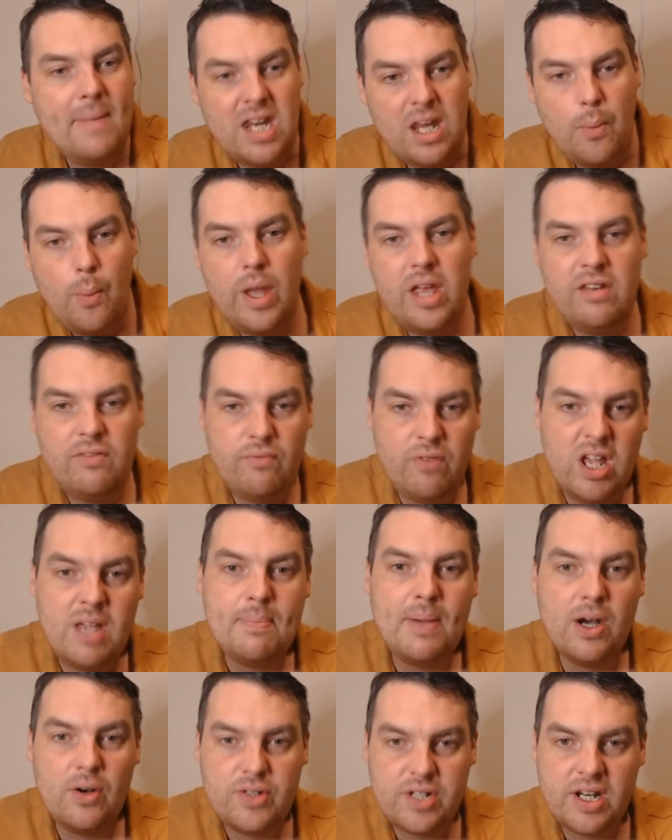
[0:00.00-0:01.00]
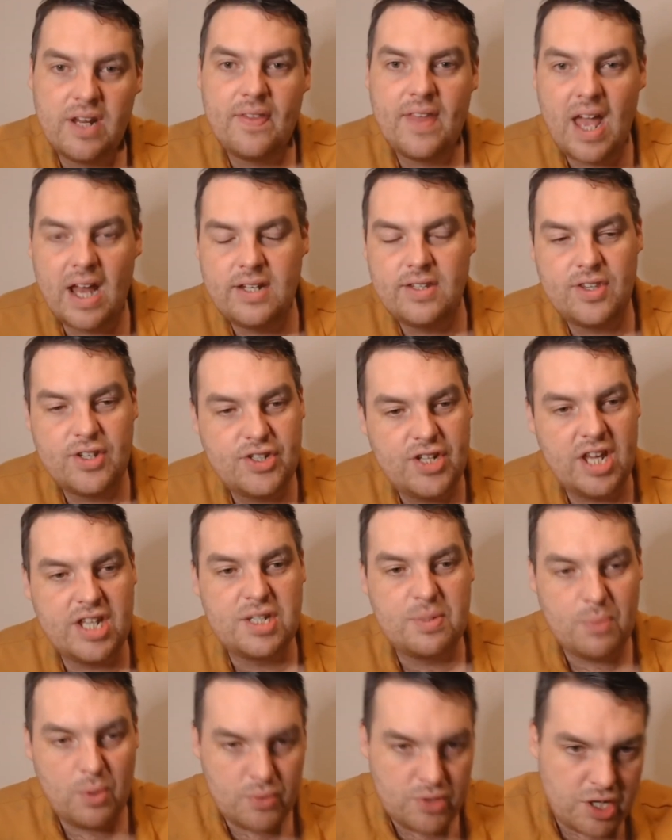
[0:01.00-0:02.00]
rebuild, and at the end of the season
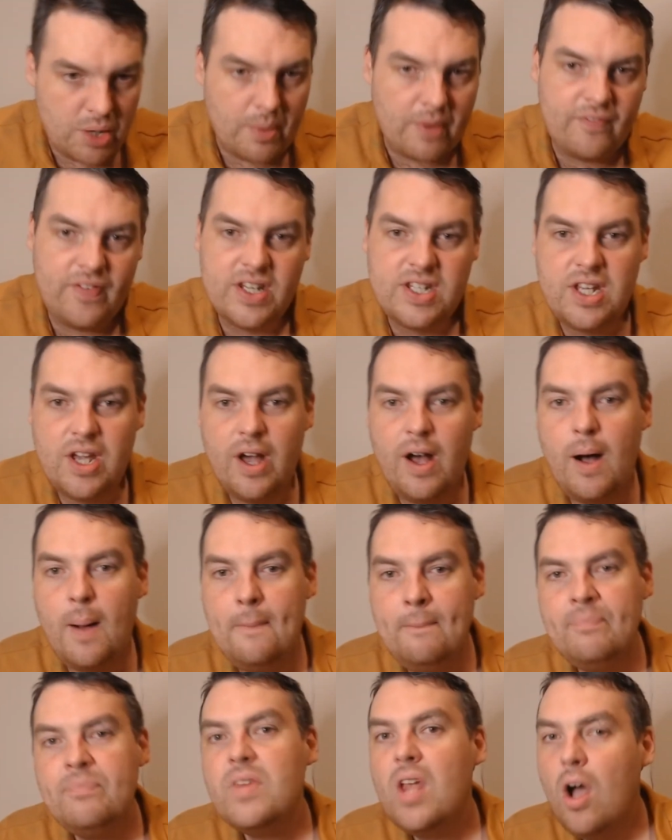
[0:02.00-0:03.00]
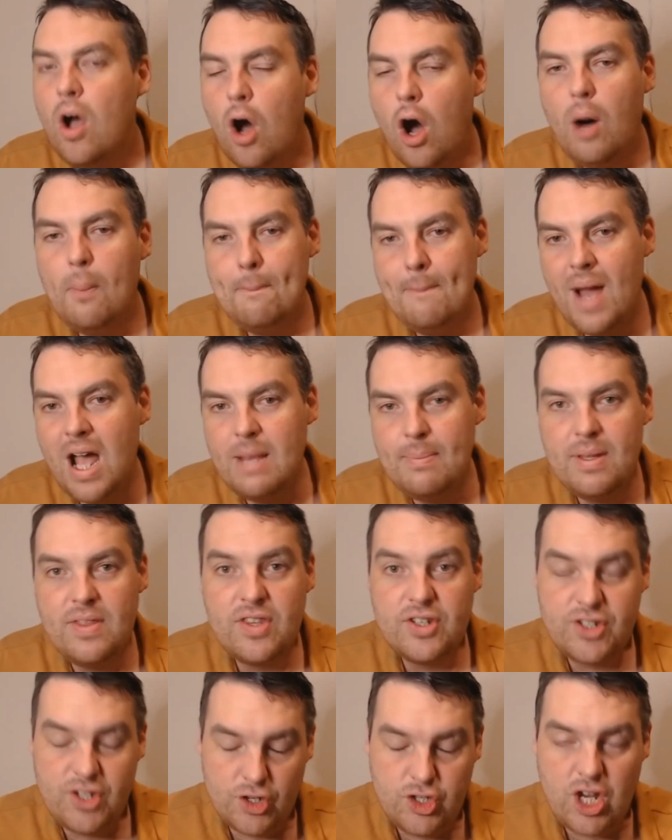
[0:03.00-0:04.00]
we'll do a video on maybe the
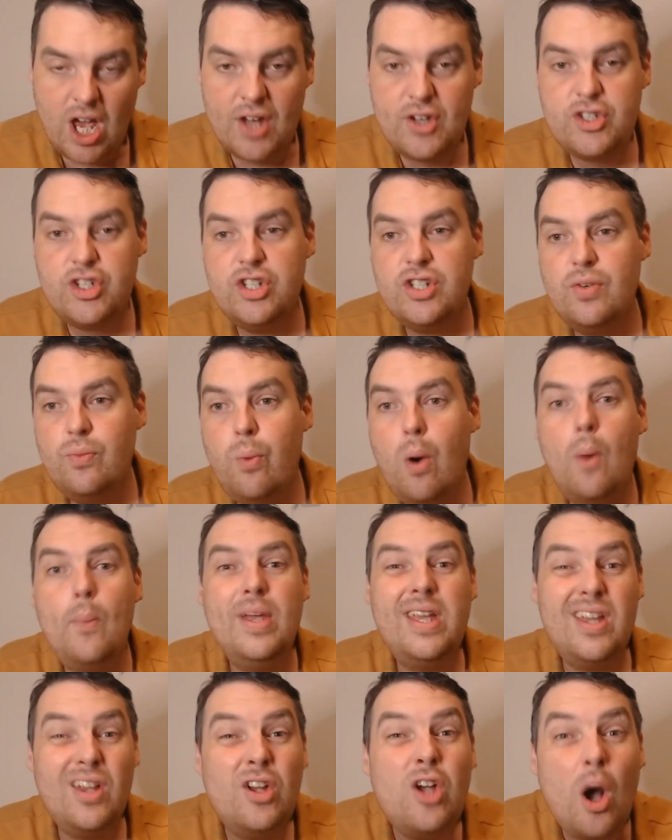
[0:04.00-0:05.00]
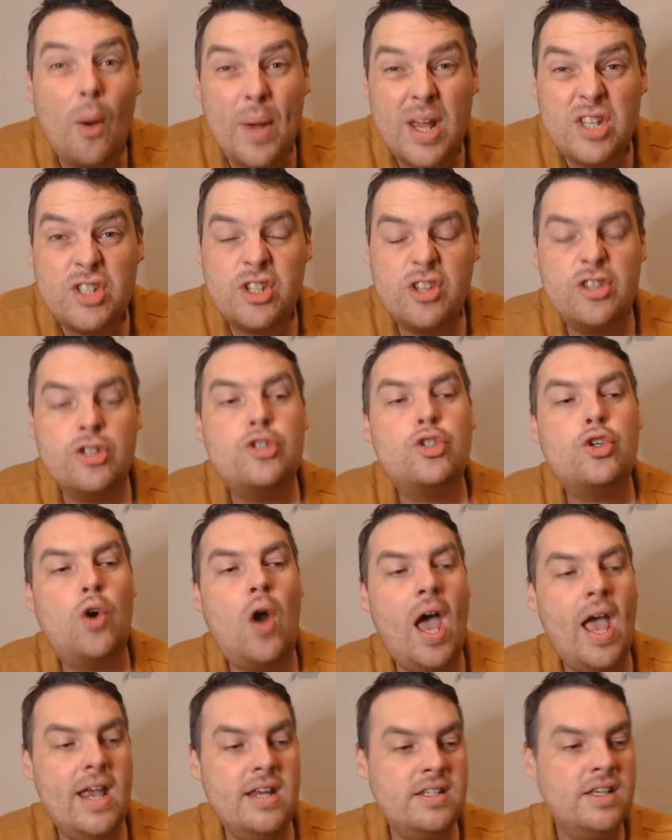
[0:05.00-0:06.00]
suggestions of what we can go into the
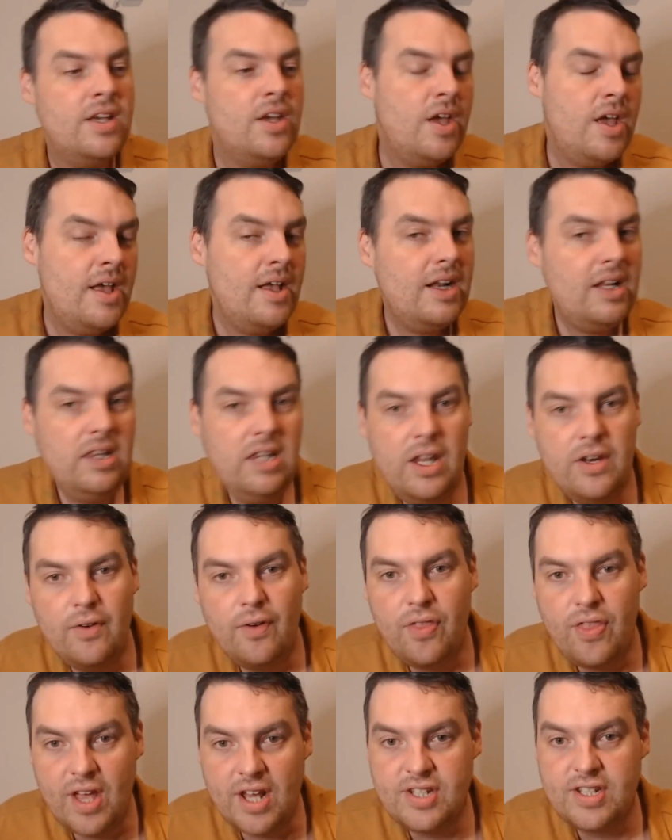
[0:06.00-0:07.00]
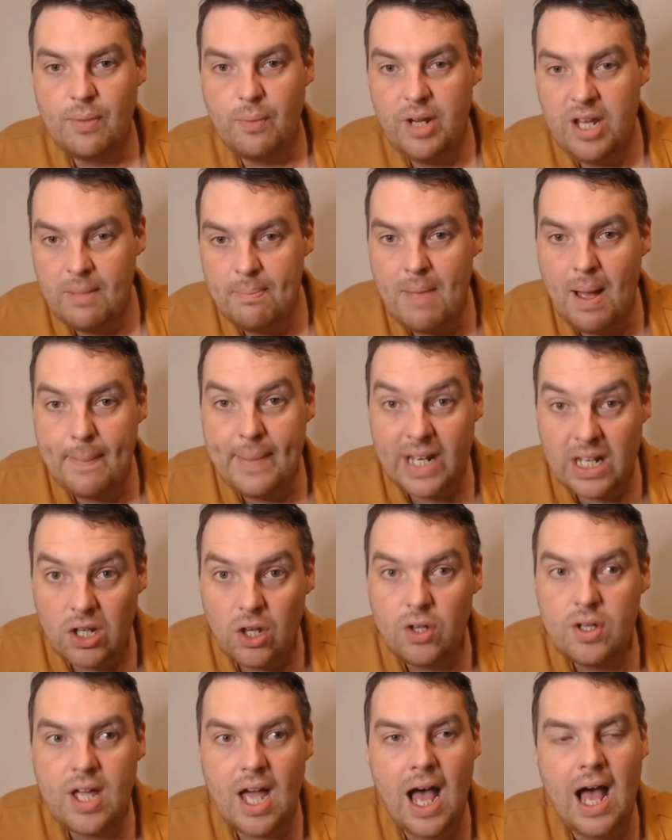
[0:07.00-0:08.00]
trade, little things that we can maybe
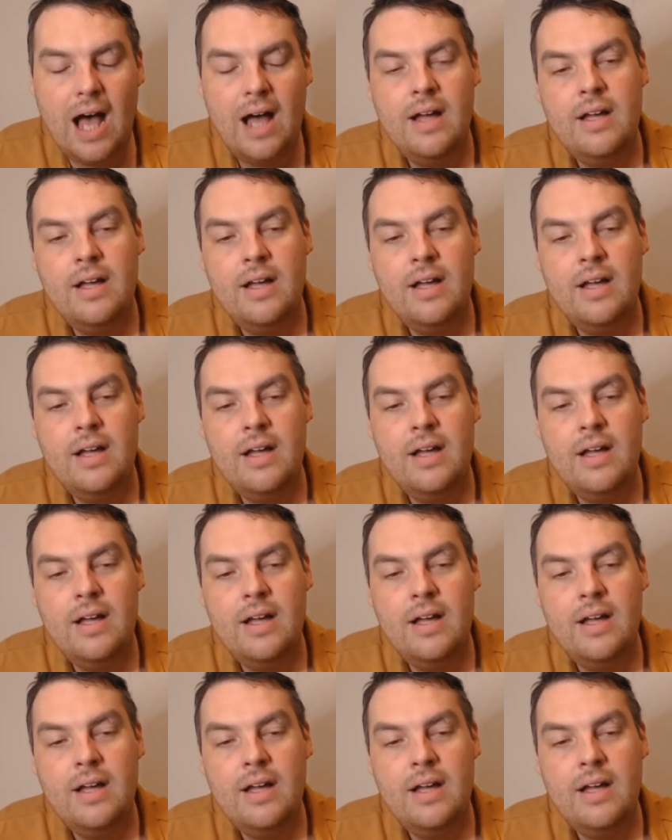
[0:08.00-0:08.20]
look at.